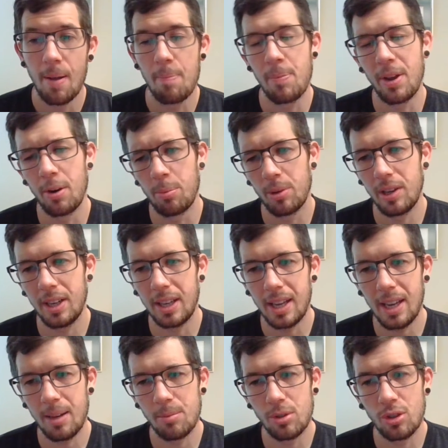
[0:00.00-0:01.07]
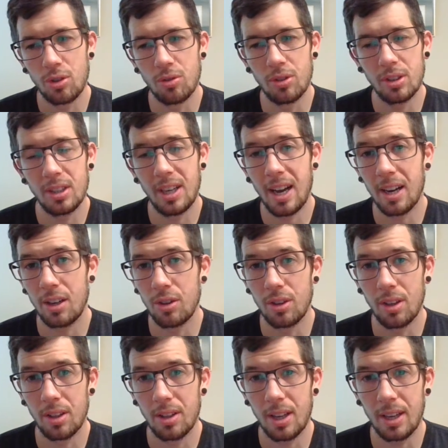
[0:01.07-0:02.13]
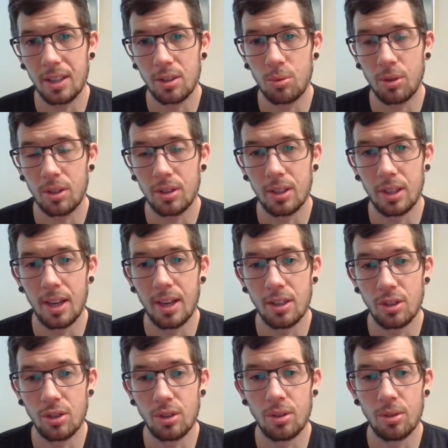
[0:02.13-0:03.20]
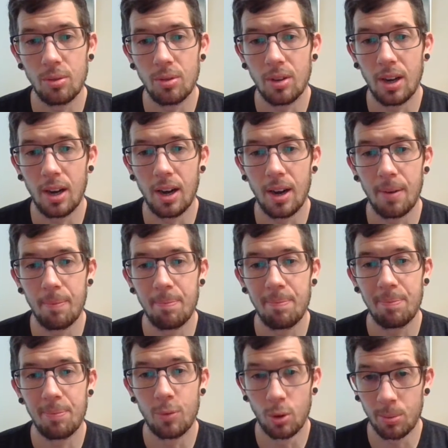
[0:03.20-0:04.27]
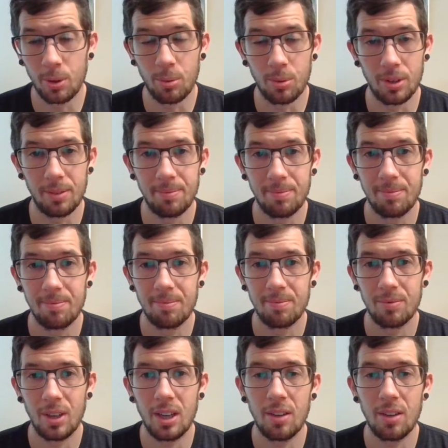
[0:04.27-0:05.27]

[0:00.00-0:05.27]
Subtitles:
and you're playing games, you're really not going to think as quickly as you normally would, right?